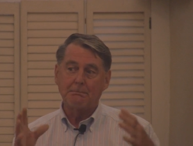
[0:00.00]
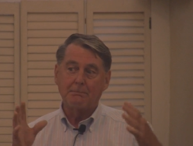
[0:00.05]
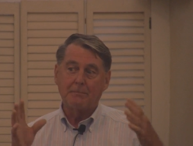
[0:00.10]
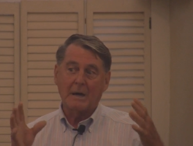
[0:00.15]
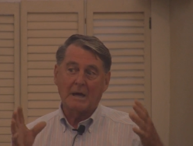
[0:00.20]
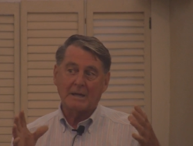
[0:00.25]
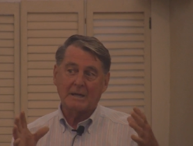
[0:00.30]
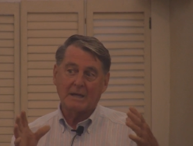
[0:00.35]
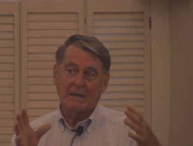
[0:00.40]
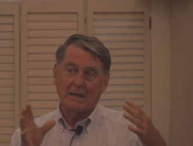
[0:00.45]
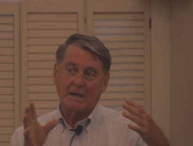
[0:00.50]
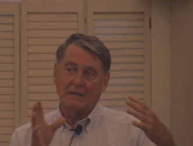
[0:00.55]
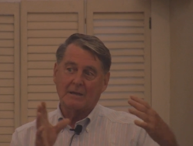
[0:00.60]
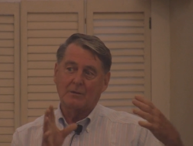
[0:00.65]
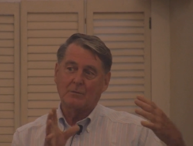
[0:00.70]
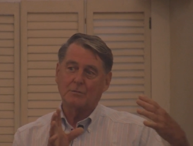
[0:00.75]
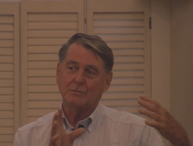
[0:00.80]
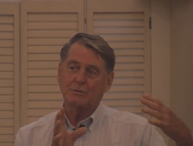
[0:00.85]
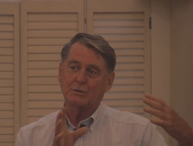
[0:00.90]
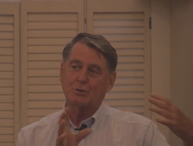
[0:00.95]
but it
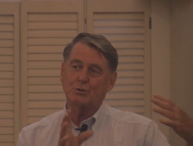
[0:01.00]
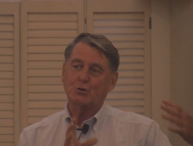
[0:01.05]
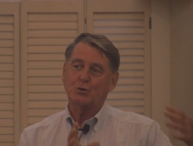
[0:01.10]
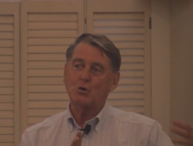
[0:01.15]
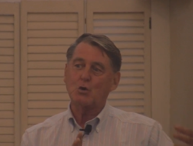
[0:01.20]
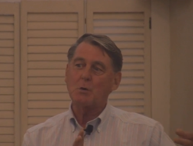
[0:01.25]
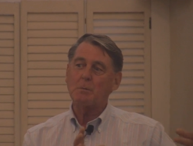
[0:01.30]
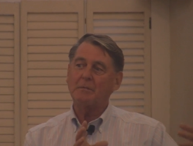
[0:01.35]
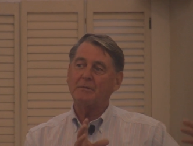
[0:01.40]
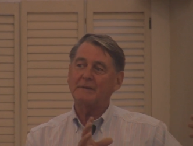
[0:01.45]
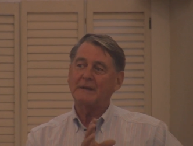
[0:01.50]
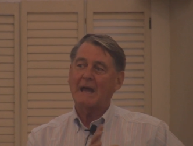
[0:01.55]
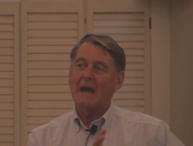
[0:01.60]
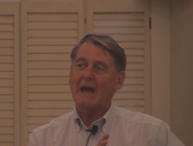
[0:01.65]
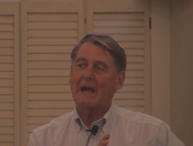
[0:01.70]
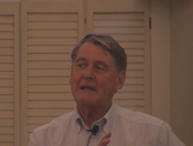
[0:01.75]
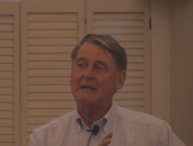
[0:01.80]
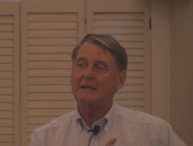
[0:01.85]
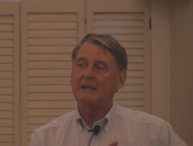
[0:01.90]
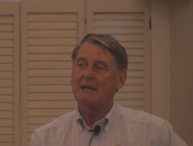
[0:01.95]
was a germ of an
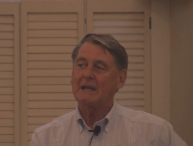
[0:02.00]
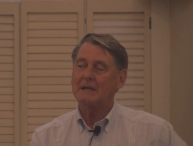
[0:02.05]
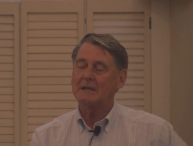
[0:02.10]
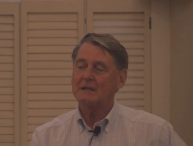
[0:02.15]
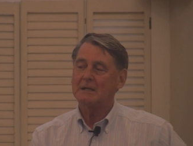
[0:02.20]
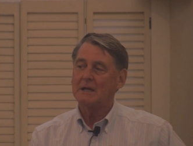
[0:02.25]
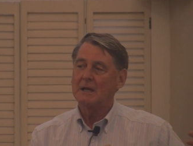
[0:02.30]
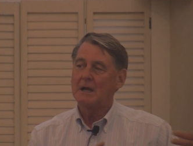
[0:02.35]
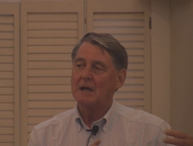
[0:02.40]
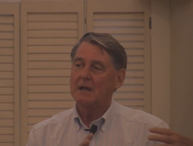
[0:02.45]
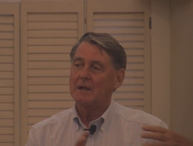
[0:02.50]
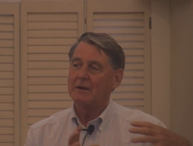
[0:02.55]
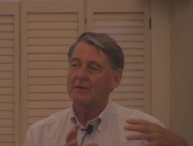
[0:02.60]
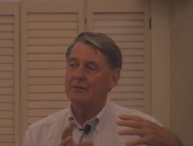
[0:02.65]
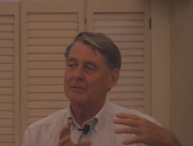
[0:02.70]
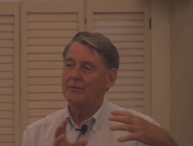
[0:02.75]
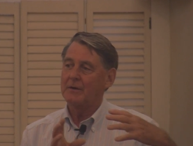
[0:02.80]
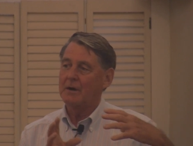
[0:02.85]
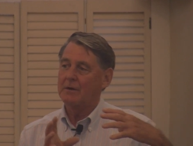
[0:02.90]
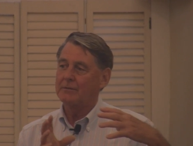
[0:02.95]
idea
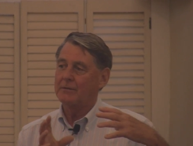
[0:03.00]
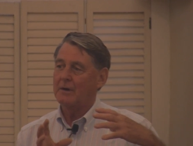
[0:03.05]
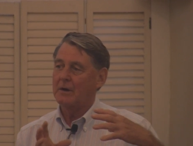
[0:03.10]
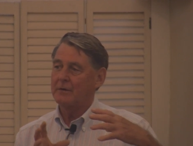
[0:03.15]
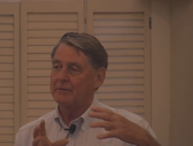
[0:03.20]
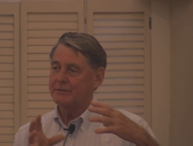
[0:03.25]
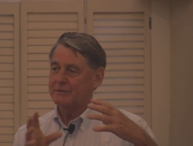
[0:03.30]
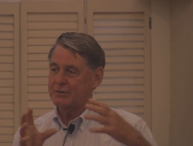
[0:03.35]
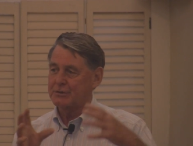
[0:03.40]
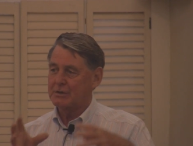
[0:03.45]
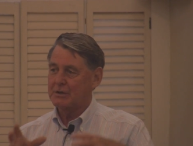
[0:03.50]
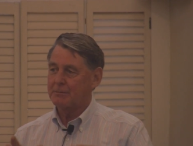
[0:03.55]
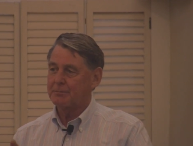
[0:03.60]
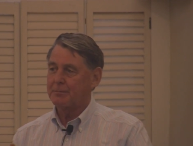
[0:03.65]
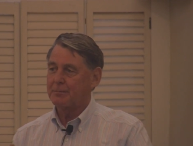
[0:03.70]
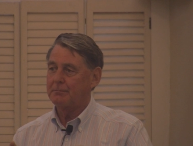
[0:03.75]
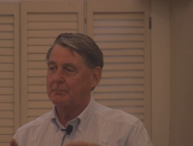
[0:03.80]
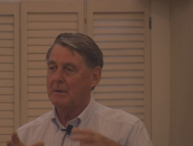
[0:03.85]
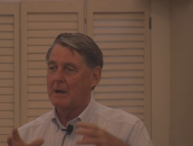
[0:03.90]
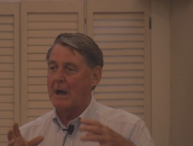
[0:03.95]
of, of, of a ship
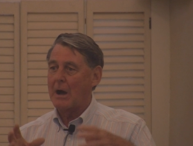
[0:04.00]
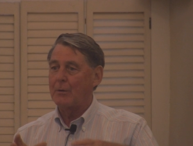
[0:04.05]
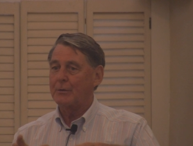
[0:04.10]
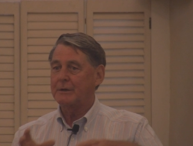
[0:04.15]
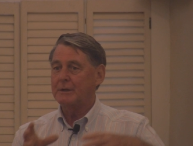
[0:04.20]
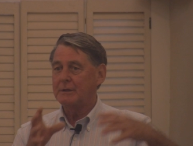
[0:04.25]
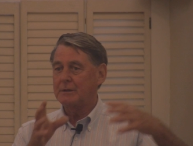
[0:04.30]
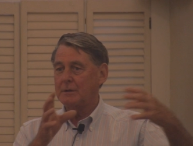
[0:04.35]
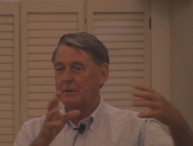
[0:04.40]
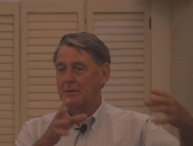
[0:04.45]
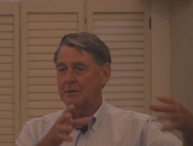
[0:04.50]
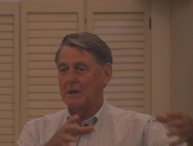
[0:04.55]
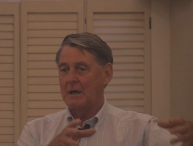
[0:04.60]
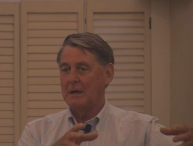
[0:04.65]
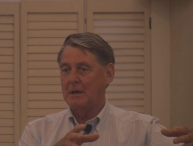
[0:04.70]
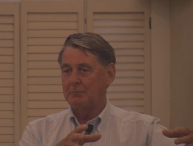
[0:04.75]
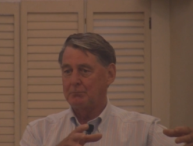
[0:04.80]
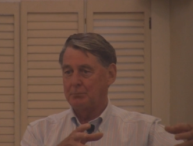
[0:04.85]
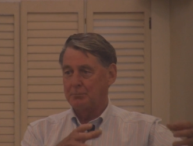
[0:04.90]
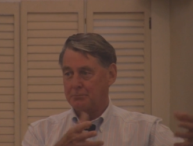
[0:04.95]
out in the,
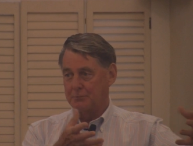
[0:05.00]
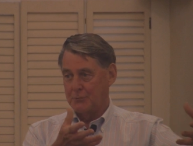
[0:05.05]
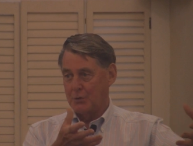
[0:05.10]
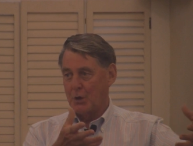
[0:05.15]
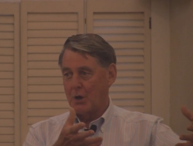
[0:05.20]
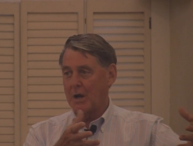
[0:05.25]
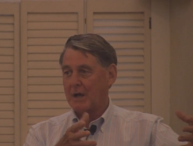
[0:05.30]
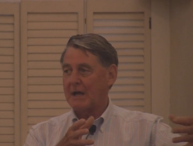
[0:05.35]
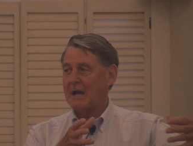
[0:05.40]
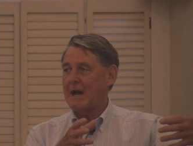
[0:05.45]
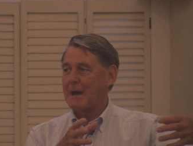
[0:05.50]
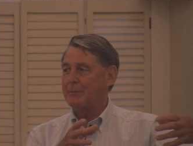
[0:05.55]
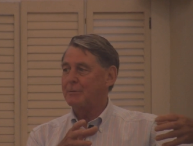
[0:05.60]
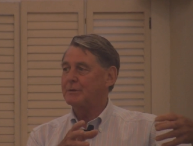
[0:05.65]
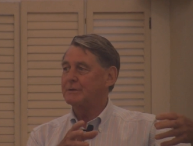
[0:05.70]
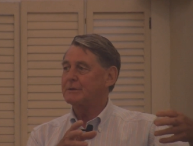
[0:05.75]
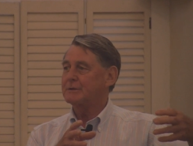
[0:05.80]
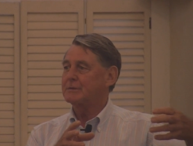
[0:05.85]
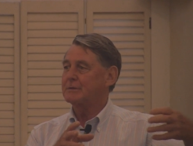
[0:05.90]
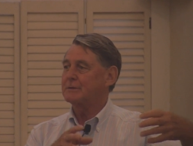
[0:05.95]
uh, New York York
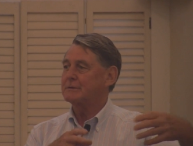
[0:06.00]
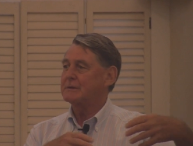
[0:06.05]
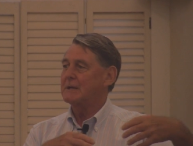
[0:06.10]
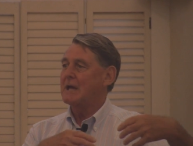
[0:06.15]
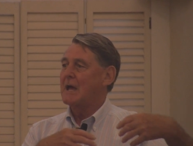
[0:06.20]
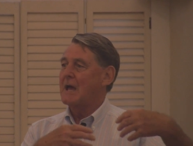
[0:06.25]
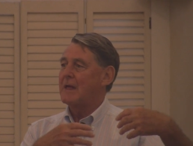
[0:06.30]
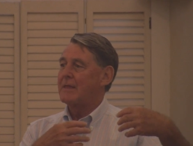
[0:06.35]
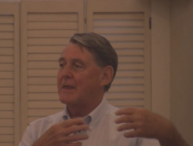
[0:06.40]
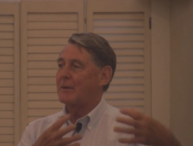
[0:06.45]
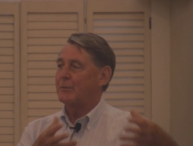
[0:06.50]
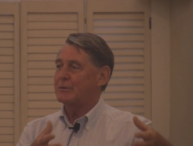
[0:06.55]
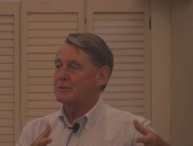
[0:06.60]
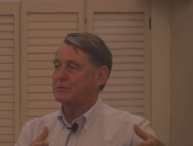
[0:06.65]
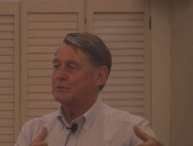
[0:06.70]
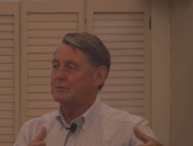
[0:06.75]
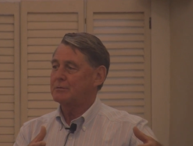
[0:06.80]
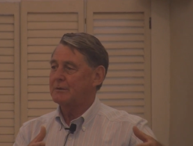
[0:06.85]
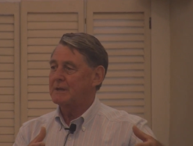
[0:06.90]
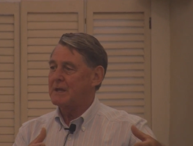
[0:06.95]
Harbor that
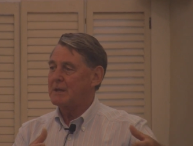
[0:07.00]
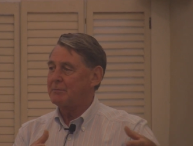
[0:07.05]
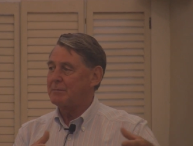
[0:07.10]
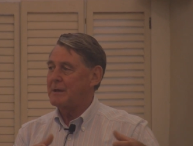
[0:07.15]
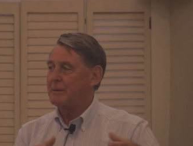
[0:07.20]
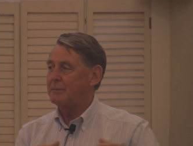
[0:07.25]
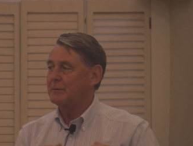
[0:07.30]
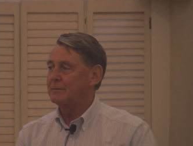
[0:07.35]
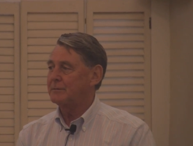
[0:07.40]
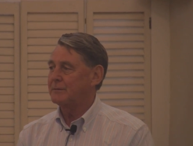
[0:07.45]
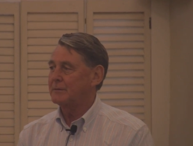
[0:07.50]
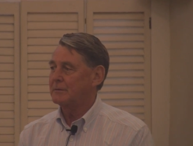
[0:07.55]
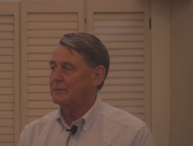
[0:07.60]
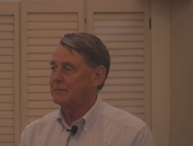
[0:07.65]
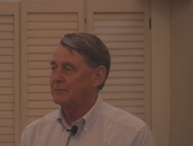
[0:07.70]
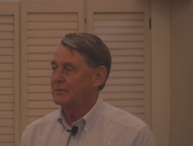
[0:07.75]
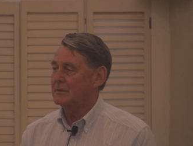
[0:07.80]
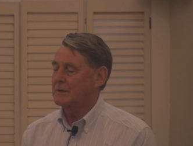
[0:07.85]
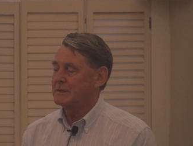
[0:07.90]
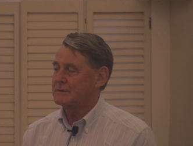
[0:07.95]
was treating people
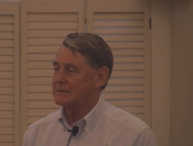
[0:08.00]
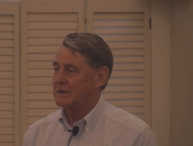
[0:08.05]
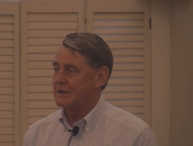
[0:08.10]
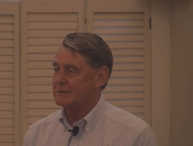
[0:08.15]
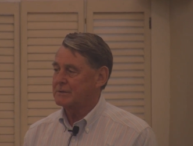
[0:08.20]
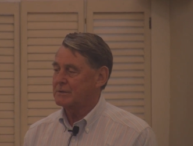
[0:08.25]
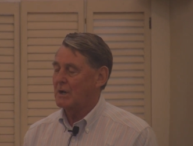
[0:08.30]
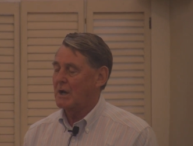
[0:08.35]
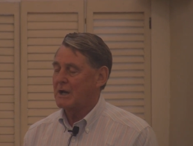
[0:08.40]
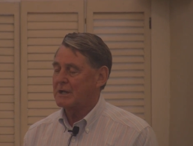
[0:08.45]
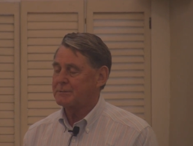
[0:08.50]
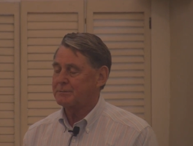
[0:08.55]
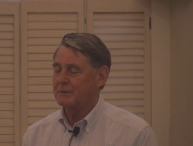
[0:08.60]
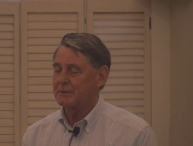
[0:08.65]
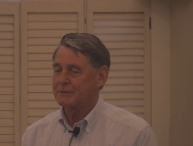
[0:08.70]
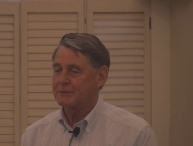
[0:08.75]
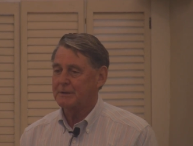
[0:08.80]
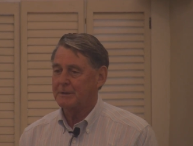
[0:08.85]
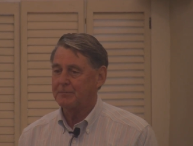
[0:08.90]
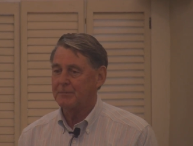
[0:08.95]
for, for as, a, as, a,
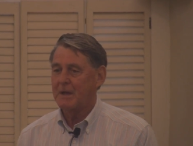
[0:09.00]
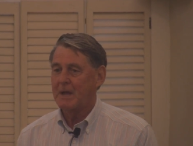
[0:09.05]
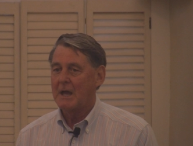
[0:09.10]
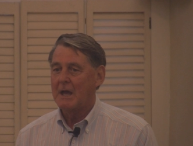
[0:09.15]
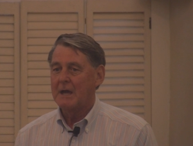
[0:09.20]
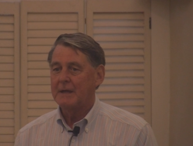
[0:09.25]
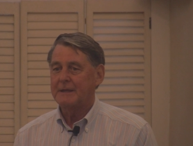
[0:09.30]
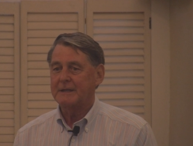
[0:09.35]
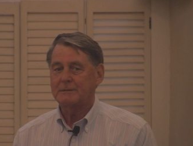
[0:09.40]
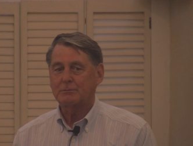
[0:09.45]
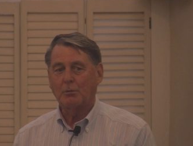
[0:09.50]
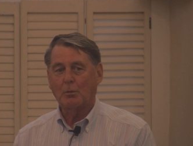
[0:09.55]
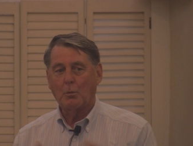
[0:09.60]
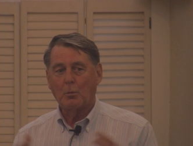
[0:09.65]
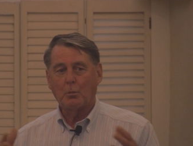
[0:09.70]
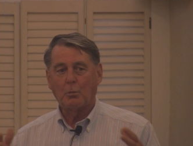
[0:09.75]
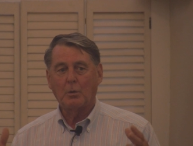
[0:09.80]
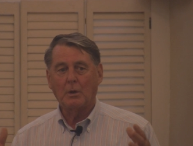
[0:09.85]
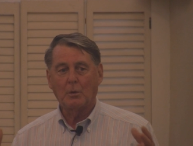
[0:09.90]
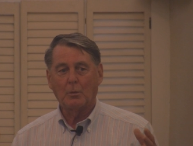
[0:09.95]
hospital ship. They said, well,
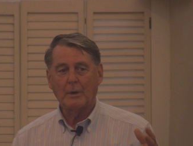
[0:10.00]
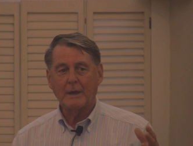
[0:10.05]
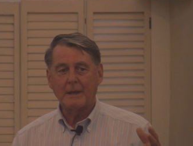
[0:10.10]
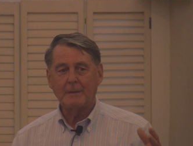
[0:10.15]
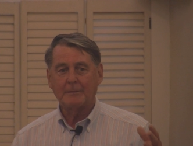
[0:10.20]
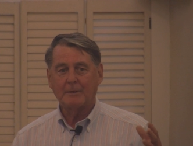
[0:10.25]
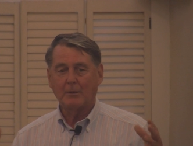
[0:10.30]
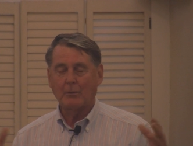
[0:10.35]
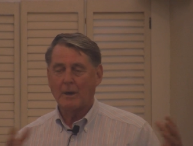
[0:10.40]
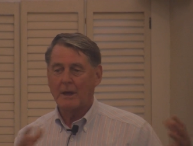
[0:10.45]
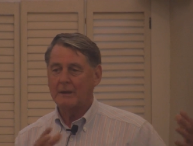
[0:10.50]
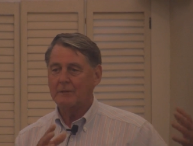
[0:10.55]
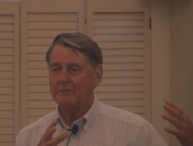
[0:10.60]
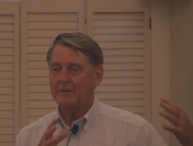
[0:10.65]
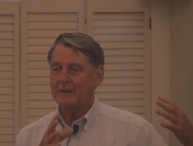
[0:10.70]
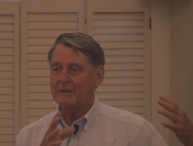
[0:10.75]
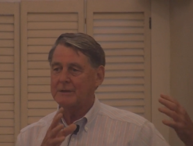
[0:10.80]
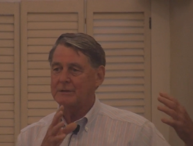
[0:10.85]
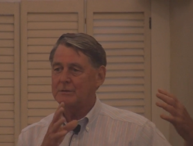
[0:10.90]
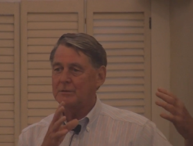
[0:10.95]
well wait a minute, why,
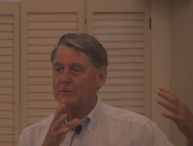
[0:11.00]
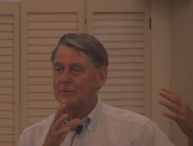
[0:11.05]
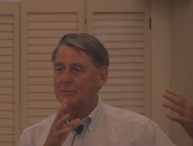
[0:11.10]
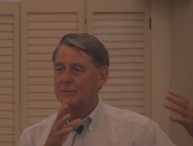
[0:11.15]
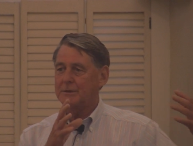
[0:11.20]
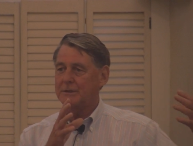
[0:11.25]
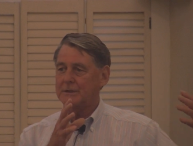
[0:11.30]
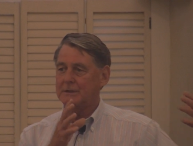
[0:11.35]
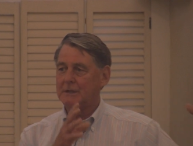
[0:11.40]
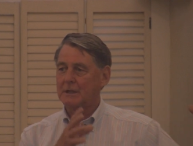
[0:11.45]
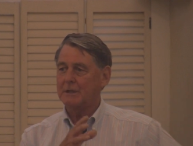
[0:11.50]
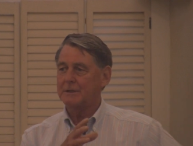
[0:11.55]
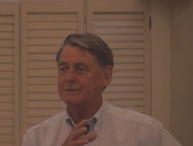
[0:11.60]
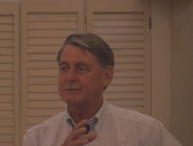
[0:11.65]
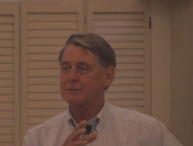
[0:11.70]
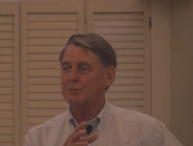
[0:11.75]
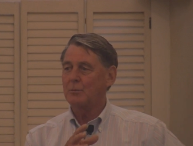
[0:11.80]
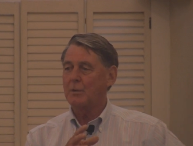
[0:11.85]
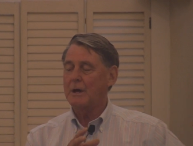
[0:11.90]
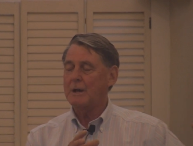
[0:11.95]
rather than doing it with
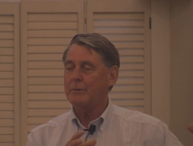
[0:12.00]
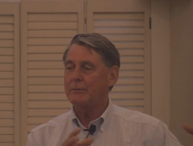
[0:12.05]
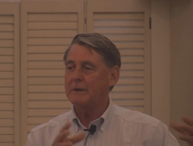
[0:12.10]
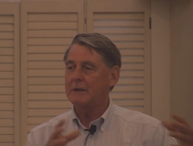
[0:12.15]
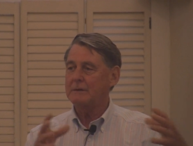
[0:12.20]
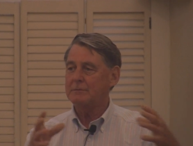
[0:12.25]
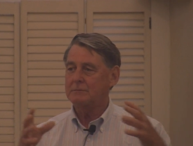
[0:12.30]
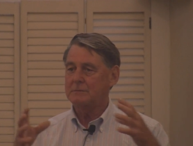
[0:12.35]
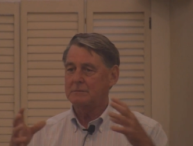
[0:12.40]
adults, why don't we